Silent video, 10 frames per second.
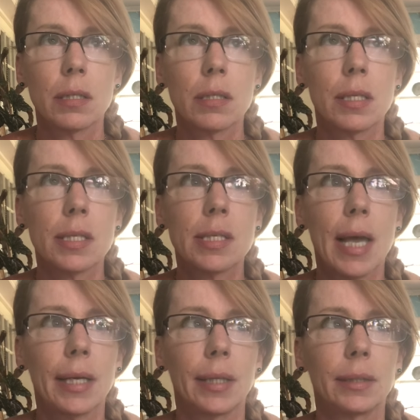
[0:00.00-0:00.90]
the
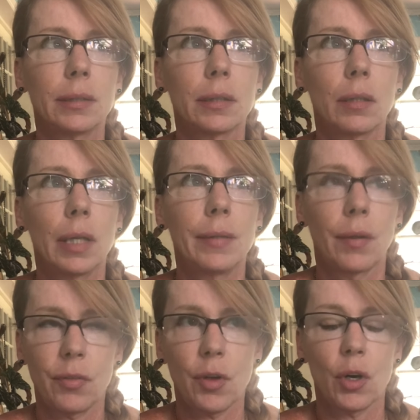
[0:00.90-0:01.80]
2nd and
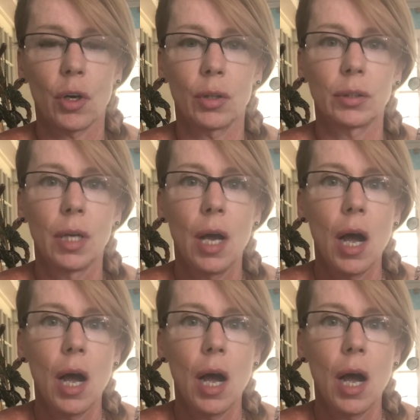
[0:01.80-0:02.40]
the 3rd